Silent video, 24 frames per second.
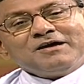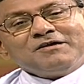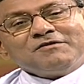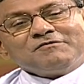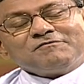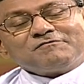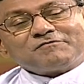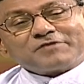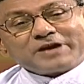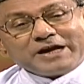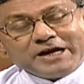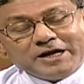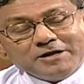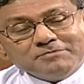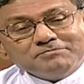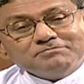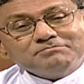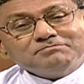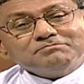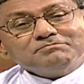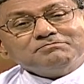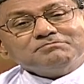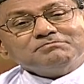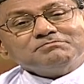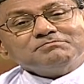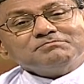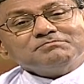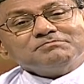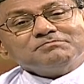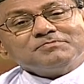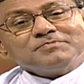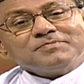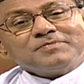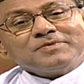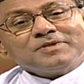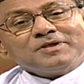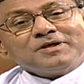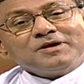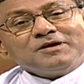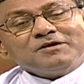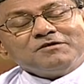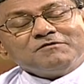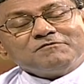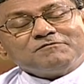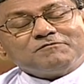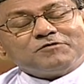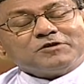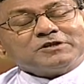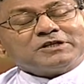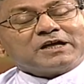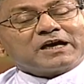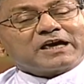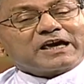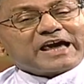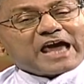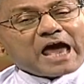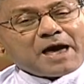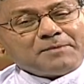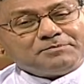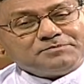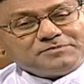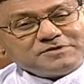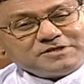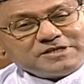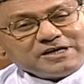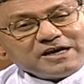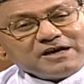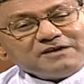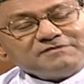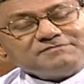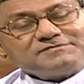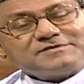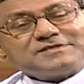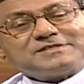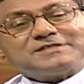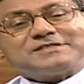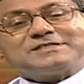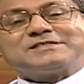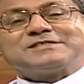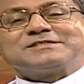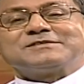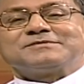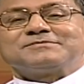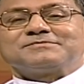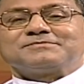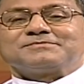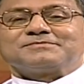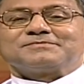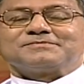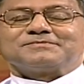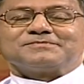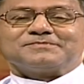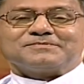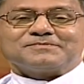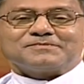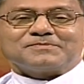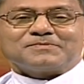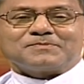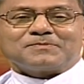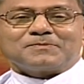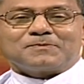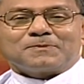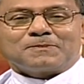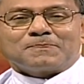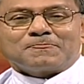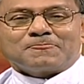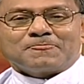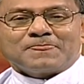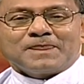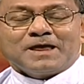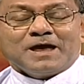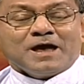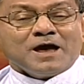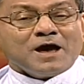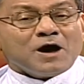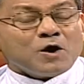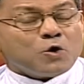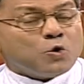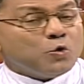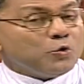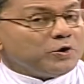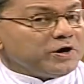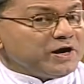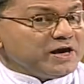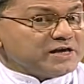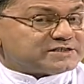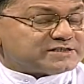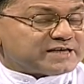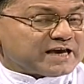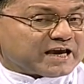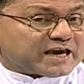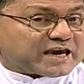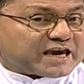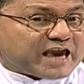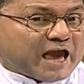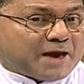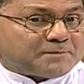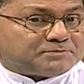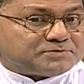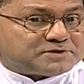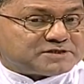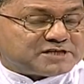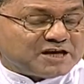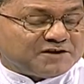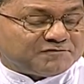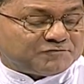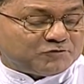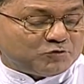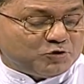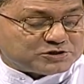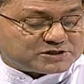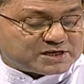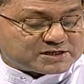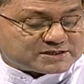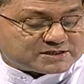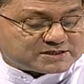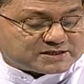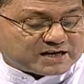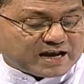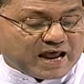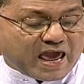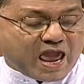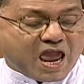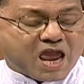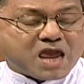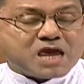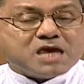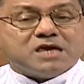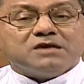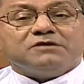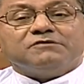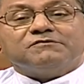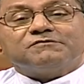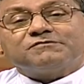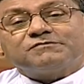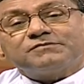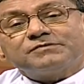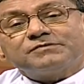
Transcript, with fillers: Freedom for the captives. Who is a captive? Who is a slave?